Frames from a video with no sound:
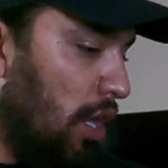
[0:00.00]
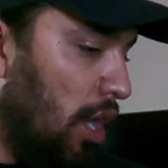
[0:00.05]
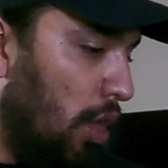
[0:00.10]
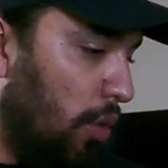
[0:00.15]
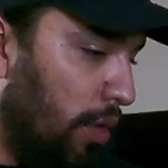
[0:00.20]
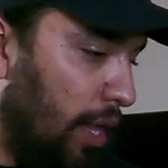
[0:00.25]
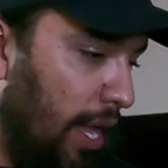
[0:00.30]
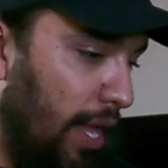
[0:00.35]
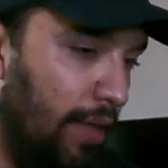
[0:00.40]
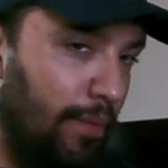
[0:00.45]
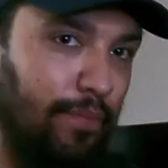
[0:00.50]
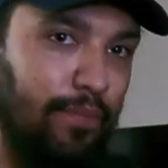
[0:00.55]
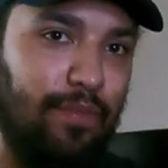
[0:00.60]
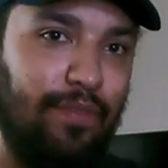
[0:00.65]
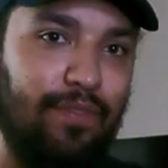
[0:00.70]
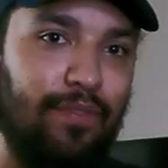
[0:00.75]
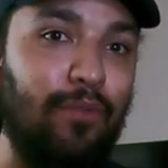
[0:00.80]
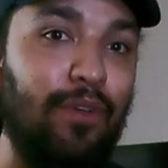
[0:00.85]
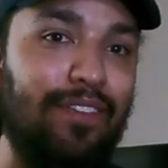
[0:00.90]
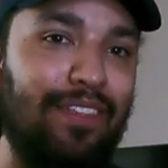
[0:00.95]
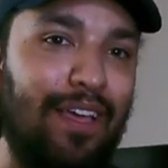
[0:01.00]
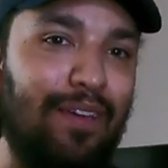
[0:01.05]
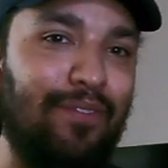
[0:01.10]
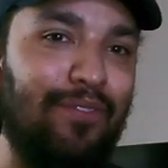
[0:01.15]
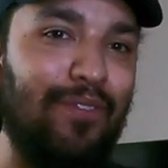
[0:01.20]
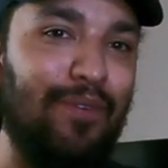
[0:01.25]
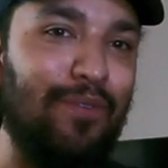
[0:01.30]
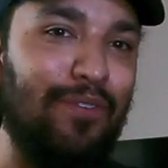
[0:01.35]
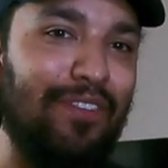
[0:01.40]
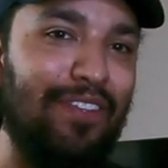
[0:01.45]
Okay. What's that?
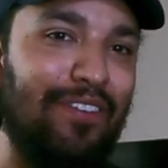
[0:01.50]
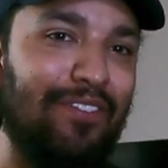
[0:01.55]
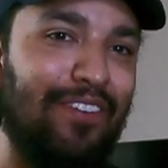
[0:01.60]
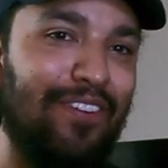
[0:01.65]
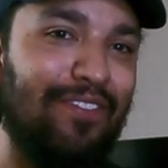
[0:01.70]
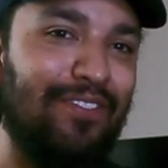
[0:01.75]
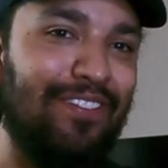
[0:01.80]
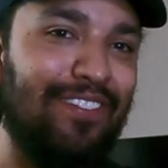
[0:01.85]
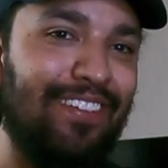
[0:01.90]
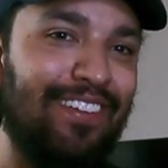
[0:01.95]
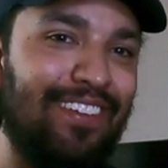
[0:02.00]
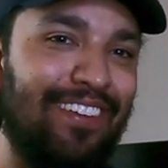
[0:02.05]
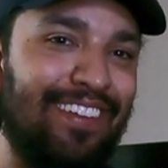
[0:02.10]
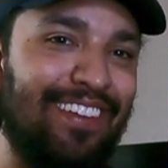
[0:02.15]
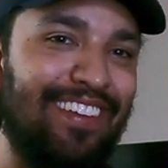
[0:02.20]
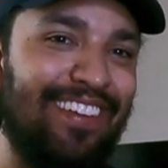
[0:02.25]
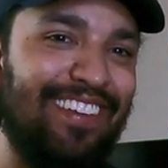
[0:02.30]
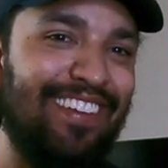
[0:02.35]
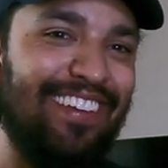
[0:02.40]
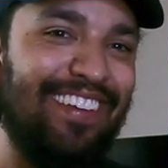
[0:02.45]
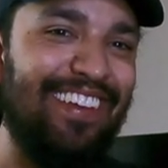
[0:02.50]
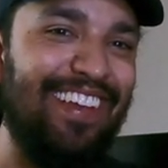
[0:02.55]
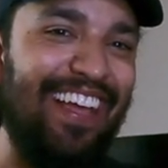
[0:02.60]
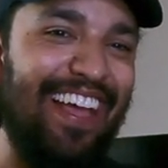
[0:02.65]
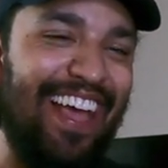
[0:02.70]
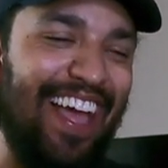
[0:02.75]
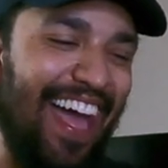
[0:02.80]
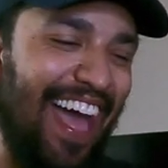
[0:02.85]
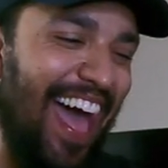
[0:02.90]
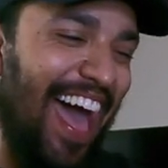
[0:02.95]
What movie was that from? The Sandlot.
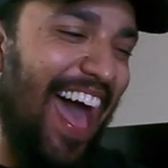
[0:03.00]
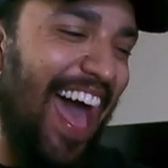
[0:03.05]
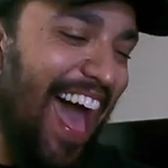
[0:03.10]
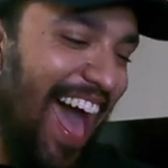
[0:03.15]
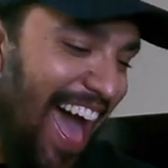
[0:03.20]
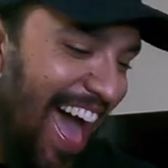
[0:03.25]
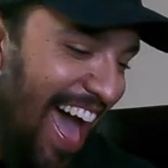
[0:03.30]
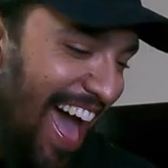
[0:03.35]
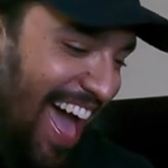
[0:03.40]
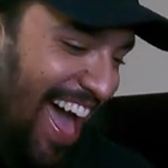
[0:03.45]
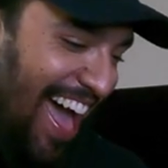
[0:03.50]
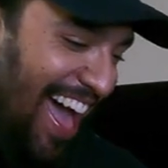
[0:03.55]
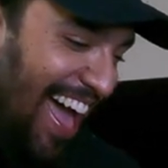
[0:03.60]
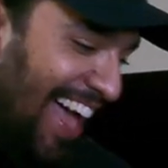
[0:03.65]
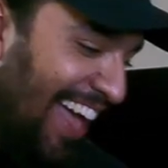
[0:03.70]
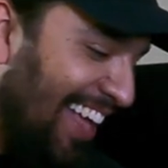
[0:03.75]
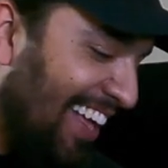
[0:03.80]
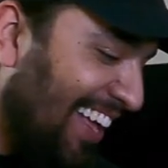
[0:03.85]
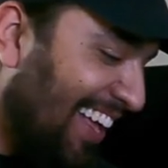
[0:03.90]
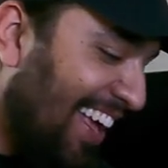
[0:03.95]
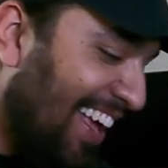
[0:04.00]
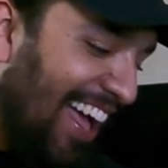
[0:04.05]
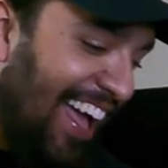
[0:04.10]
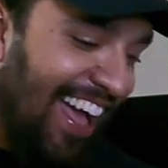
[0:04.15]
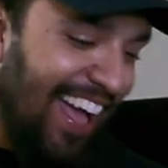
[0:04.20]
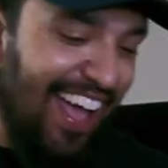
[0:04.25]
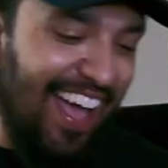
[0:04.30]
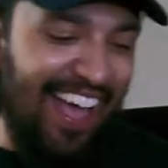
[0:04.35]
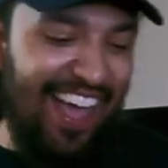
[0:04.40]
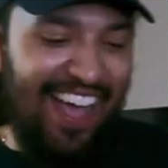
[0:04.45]
Ah!
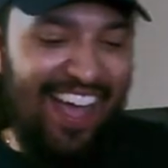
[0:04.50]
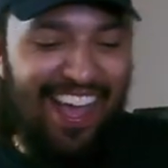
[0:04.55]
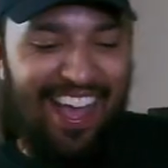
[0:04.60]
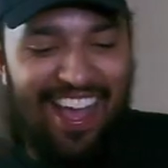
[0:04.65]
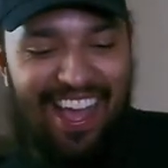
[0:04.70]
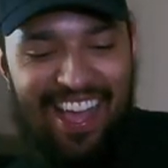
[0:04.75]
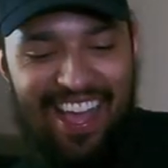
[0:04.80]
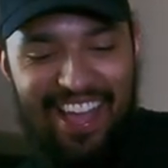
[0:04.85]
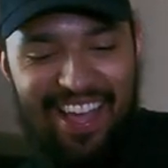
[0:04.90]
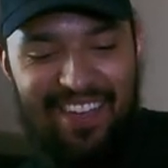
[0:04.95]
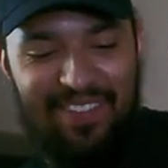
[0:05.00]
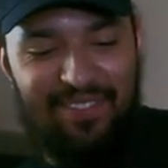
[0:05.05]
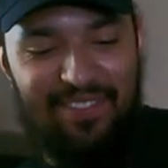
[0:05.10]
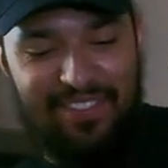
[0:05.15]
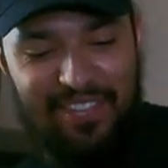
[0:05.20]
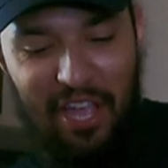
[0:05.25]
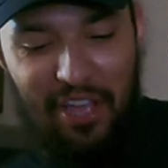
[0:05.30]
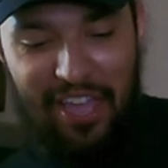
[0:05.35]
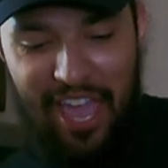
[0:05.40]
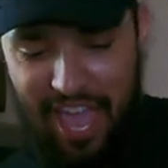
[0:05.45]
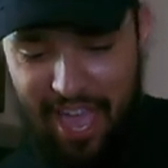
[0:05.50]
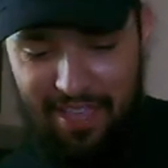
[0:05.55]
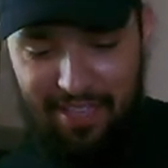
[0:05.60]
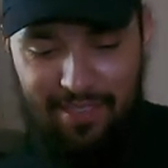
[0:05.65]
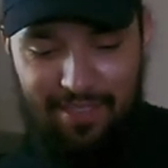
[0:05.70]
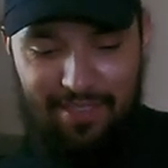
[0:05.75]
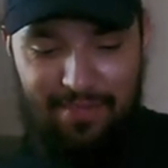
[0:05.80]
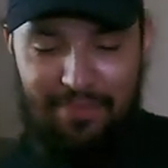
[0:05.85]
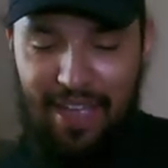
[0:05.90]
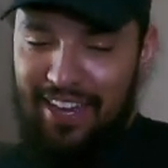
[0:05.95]
watch Uh, so yeah,
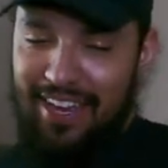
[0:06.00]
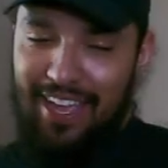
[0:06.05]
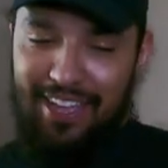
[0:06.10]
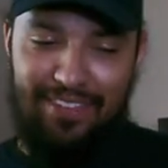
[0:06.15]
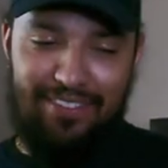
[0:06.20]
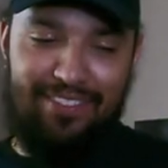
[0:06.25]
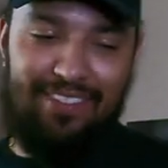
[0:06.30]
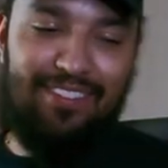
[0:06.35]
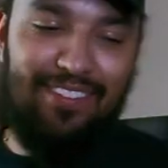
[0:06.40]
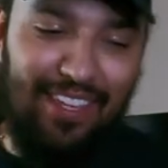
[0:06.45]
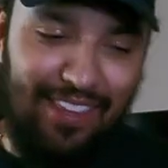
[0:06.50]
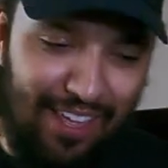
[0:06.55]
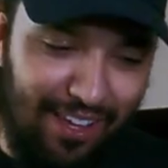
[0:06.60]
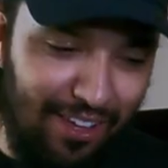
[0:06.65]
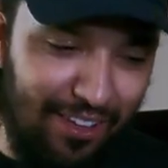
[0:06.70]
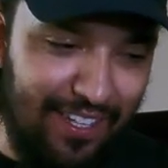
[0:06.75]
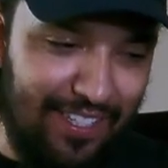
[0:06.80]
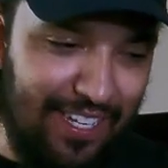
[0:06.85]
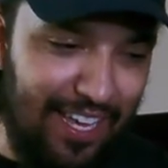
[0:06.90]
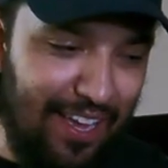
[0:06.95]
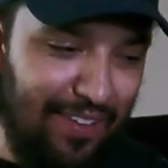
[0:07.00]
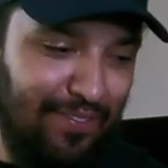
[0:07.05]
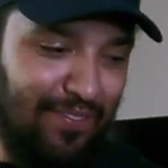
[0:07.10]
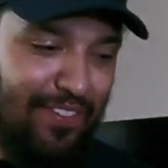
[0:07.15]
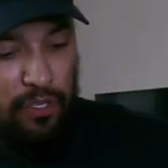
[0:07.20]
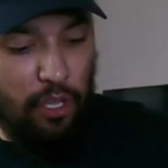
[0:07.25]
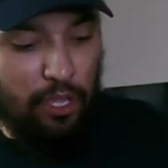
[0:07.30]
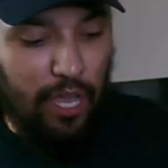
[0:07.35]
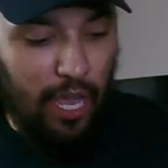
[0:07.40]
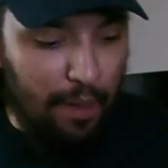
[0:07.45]
my dad used to say that all the time.
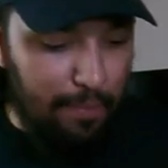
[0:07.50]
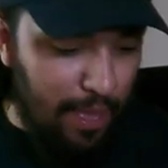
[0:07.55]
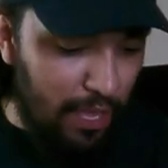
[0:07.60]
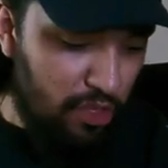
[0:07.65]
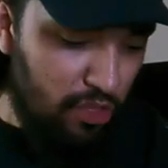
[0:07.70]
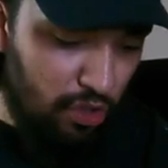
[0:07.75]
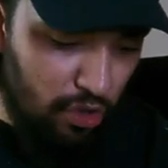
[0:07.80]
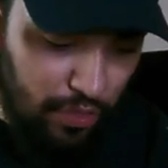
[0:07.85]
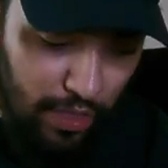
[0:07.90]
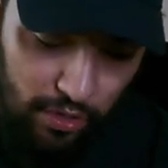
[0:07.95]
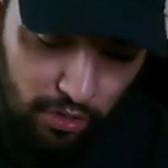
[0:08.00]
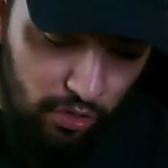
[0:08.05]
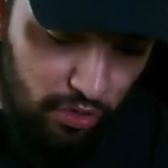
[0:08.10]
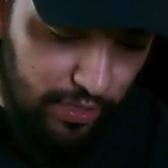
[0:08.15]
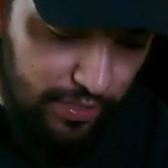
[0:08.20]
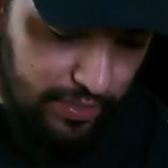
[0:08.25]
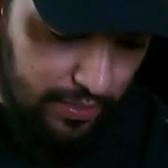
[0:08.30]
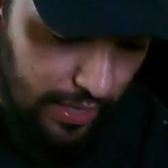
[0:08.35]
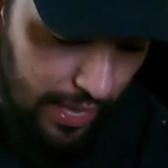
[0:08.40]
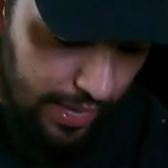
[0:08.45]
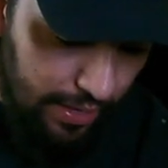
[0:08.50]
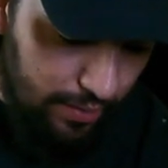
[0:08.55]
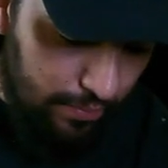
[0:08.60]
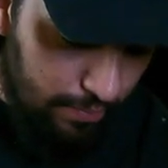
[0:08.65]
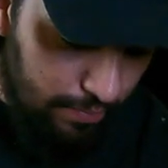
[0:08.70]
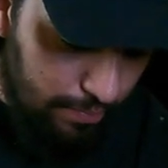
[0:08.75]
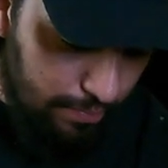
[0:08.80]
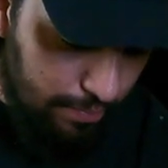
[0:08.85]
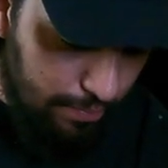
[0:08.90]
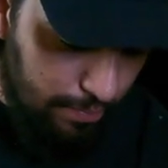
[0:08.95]
So you got to make sure that you just
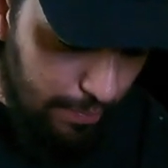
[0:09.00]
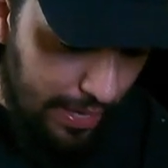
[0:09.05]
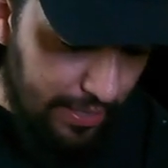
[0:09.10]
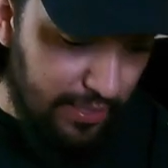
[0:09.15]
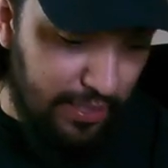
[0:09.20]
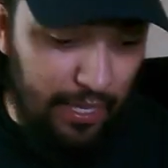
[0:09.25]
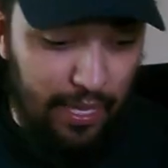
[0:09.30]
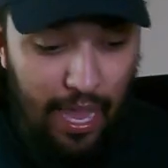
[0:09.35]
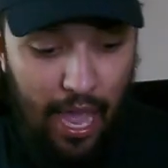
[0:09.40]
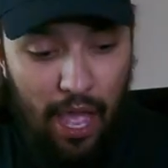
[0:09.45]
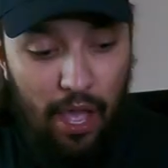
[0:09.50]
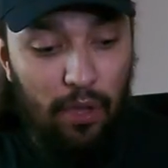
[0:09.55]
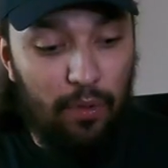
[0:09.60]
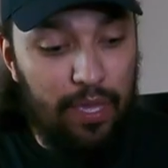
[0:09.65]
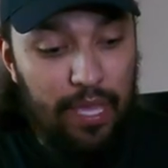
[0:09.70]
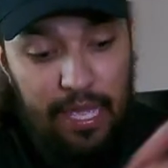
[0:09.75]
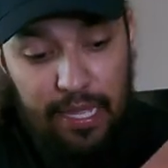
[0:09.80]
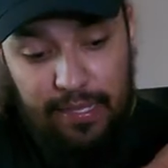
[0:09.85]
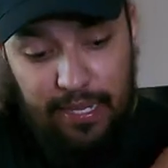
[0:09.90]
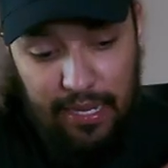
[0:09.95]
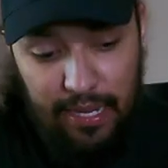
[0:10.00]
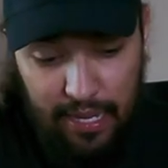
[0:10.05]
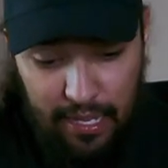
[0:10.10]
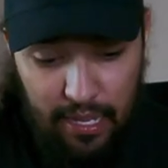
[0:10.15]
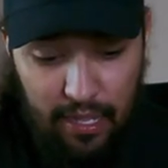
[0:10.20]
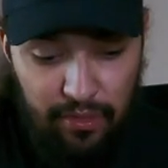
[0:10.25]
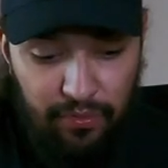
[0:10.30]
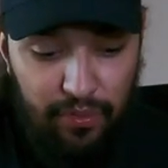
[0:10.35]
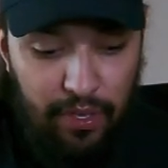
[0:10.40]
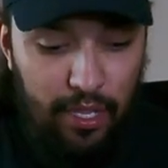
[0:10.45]
like basically how he did it in his